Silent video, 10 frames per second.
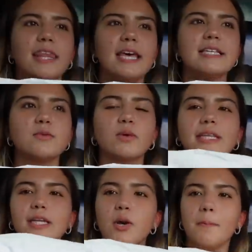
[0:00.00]
this with
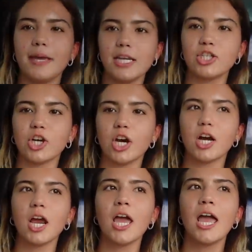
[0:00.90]
a little mini
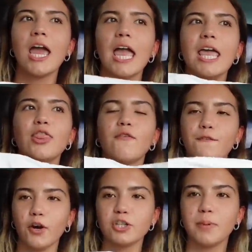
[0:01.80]
skirt in the first
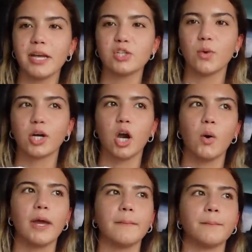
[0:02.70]
place we're going. The one that you bought
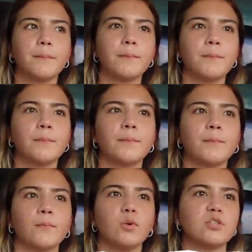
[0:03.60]
already.
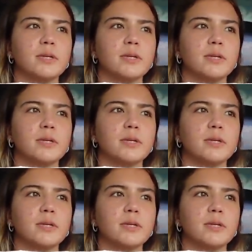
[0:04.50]
Which